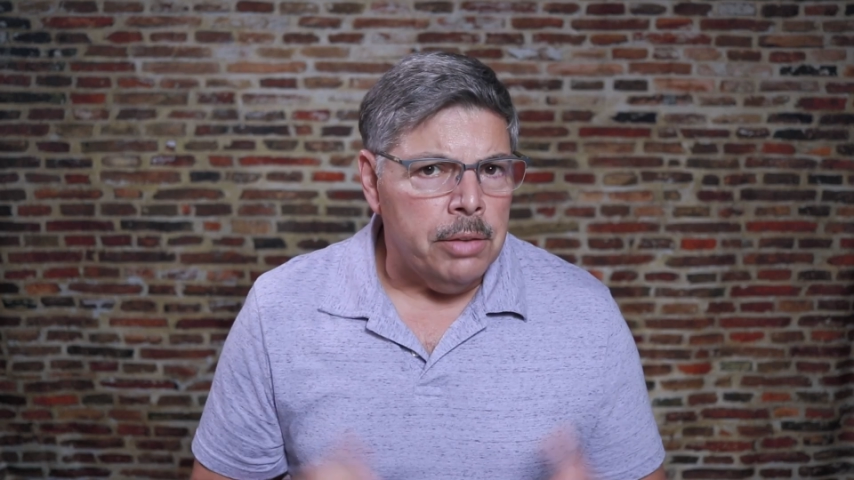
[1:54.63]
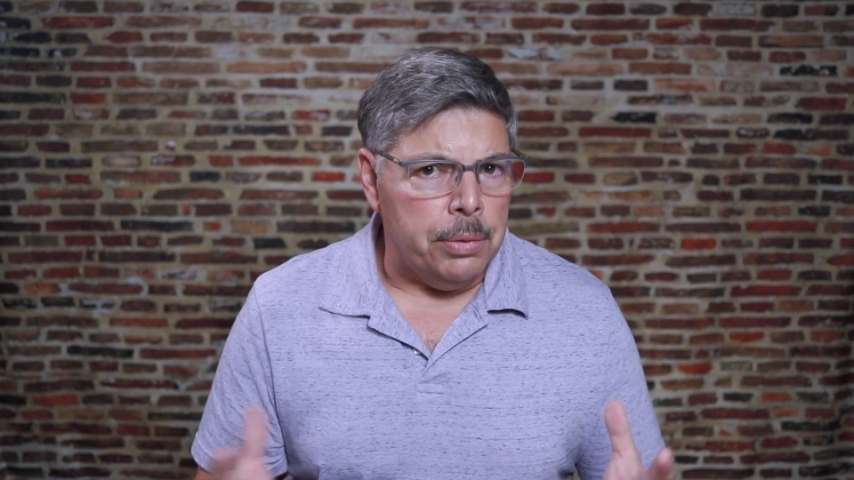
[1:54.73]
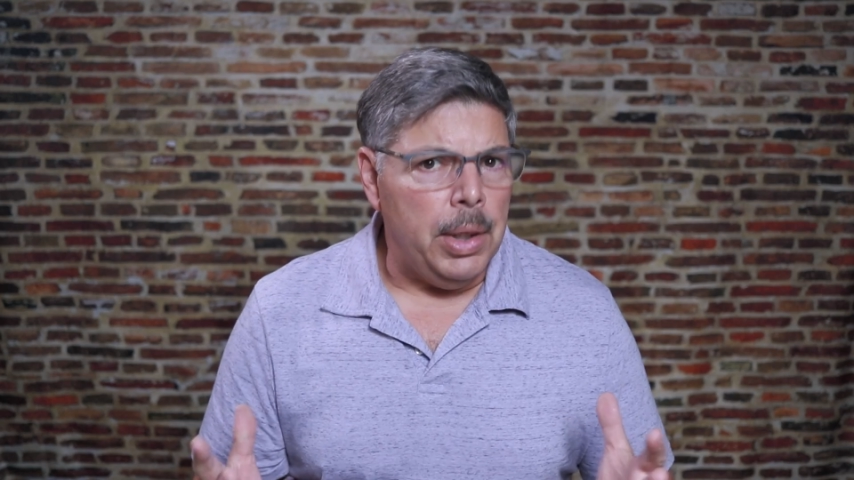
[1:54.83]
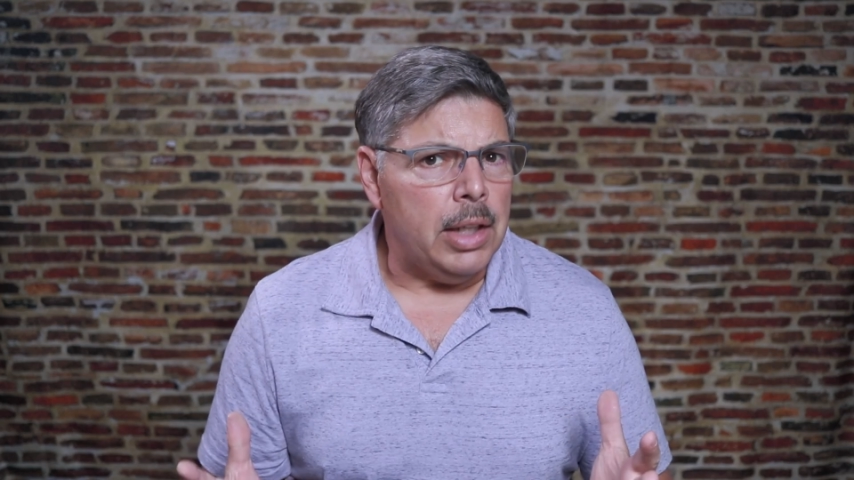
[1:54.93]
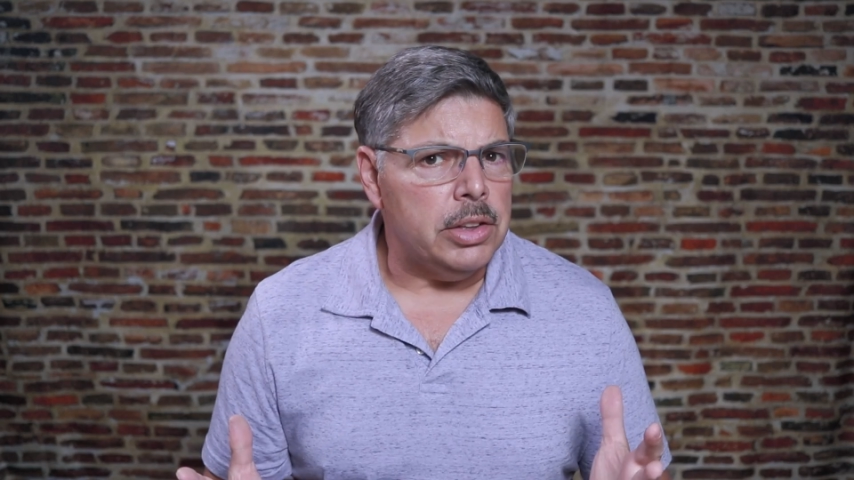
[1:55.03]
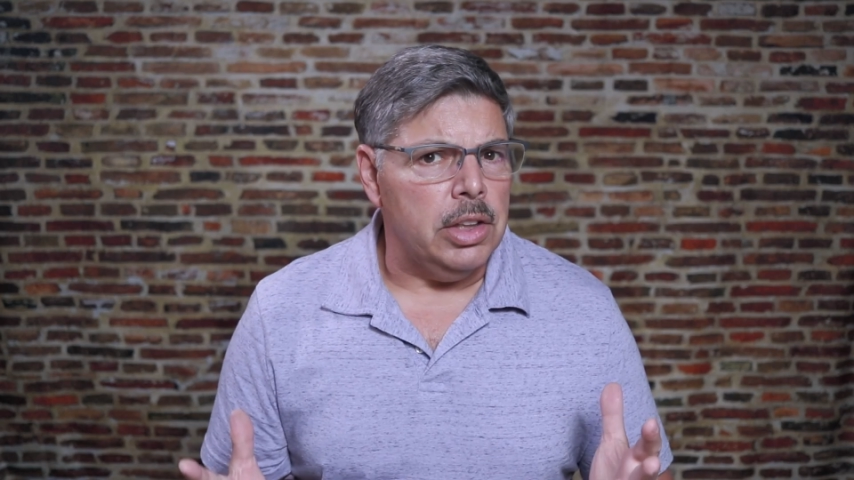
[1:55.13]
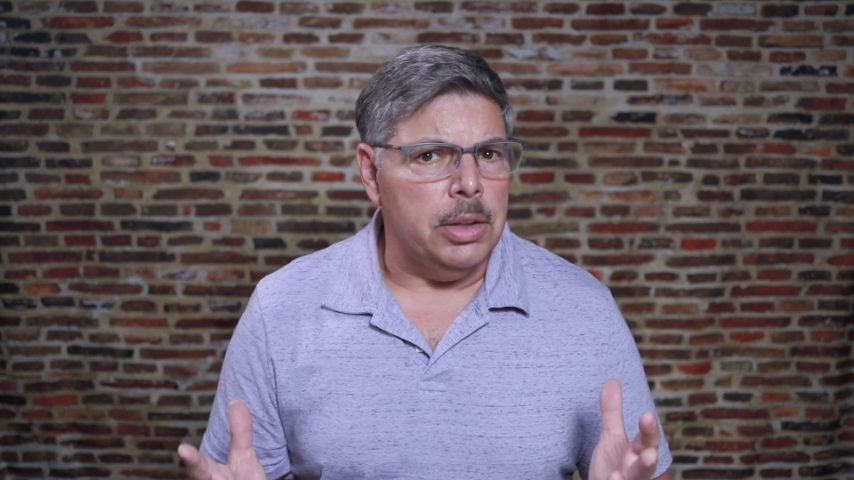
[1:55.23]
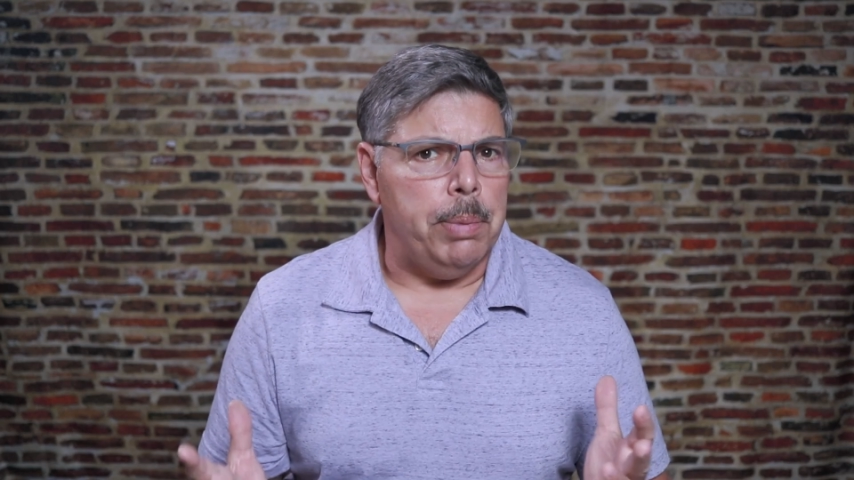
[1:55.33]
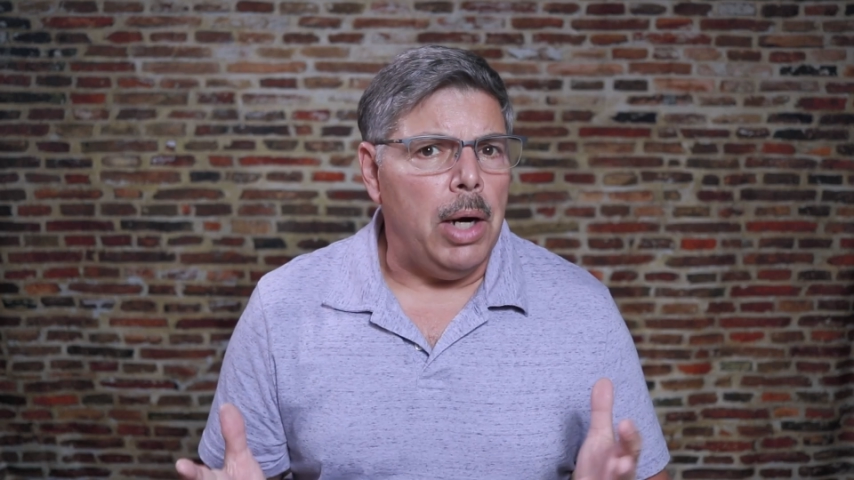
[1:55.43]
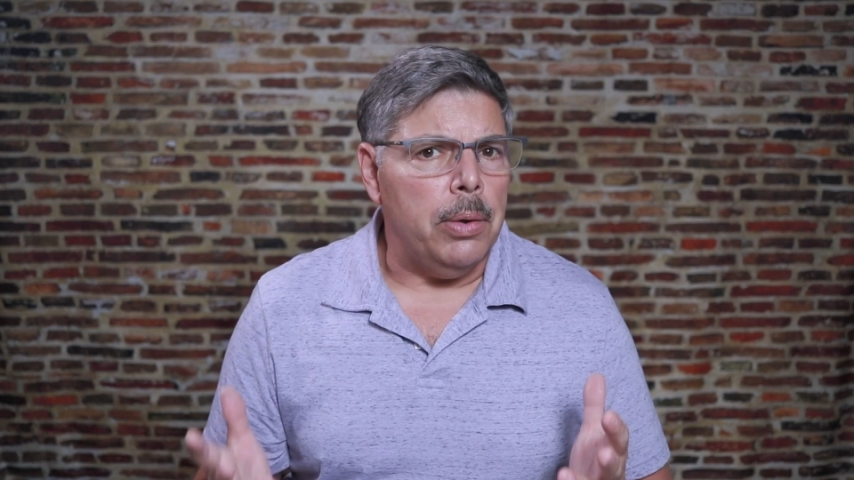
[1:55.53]
the rocket's under
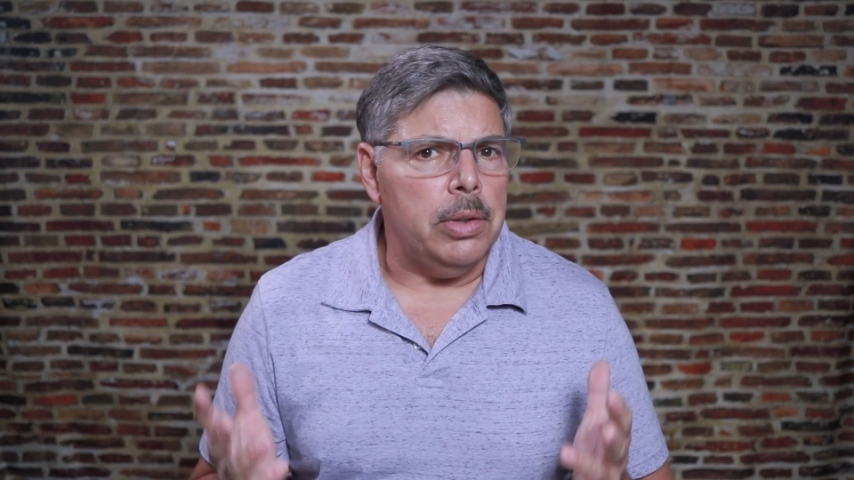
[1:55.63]
power,